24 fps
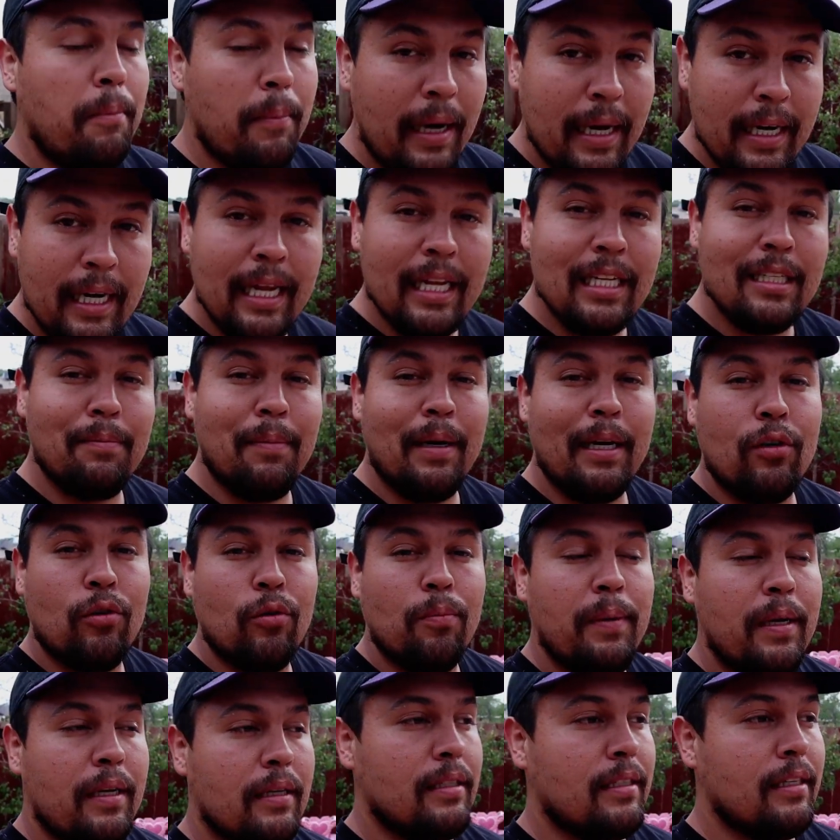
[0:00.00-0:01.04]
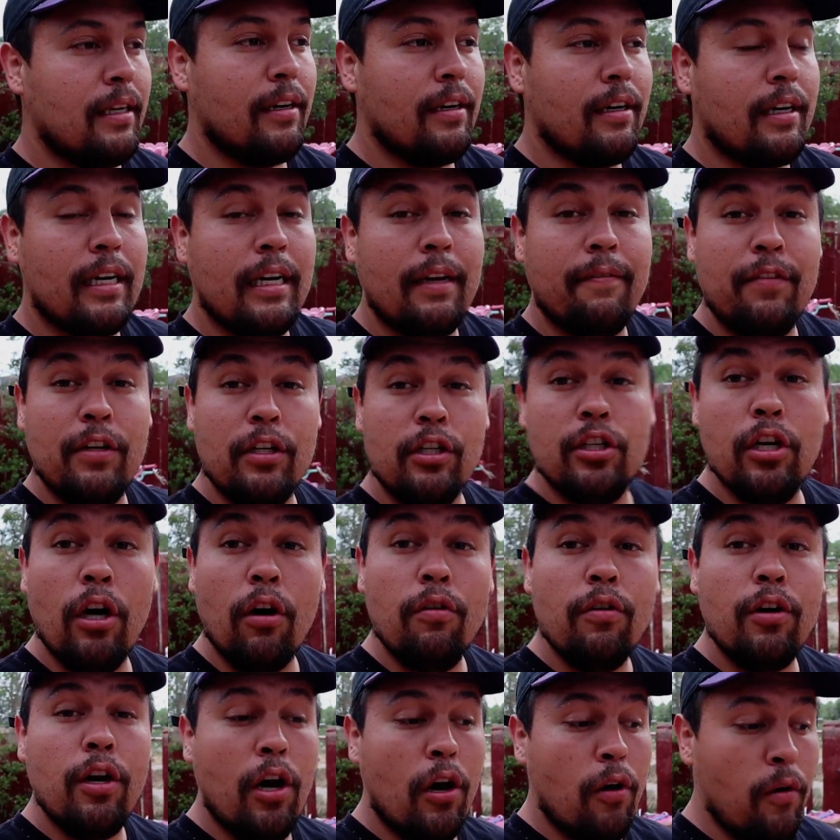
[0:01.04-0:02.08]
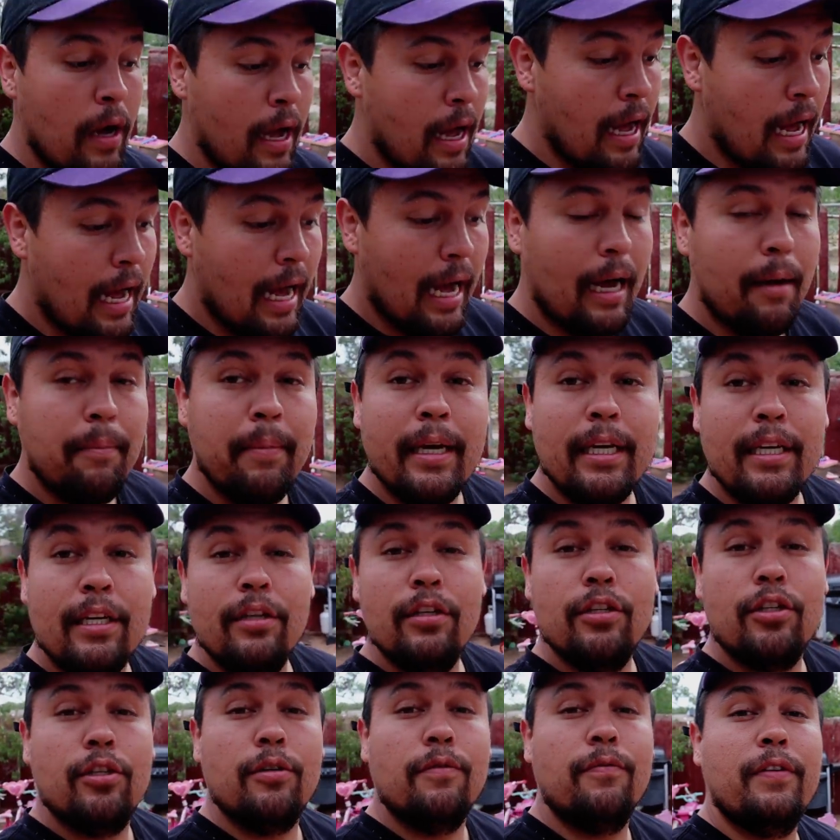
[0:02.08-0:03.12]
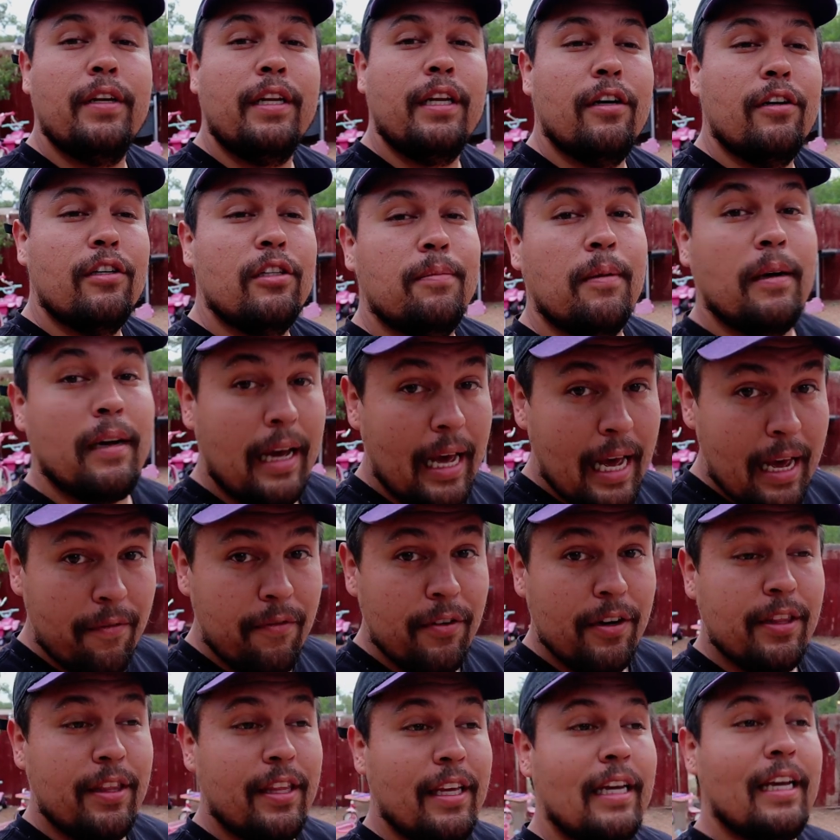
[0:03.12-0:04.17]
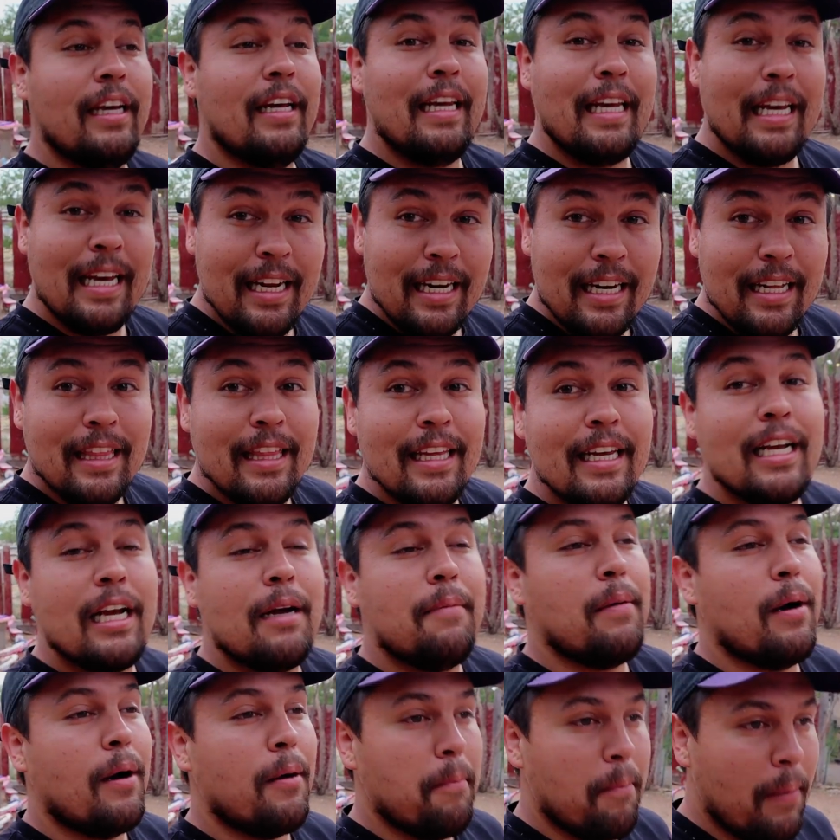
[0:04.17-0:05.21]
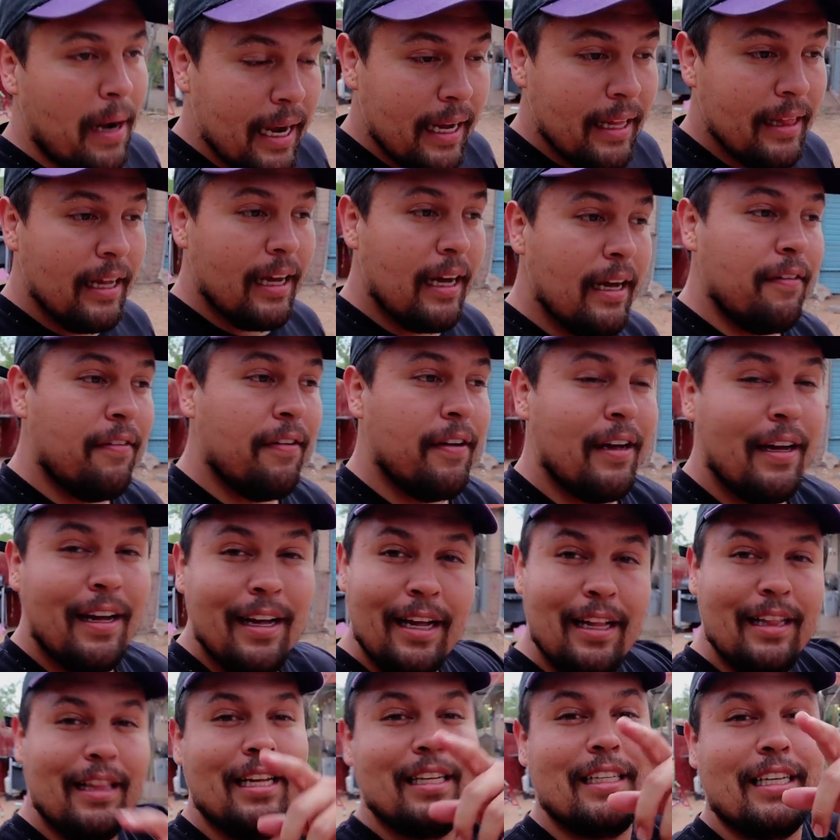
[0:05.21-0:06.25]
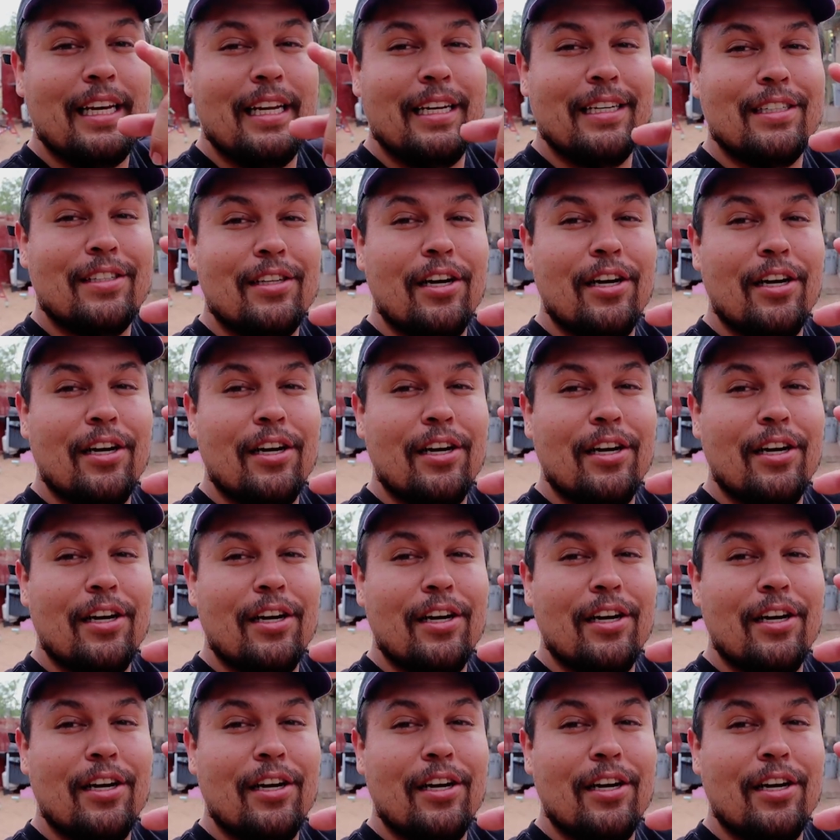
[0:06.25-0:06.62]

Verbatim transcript: My name is Michael Balcerek and if you don't know, I make YouTube videos about everything and anything about my life. Let's get it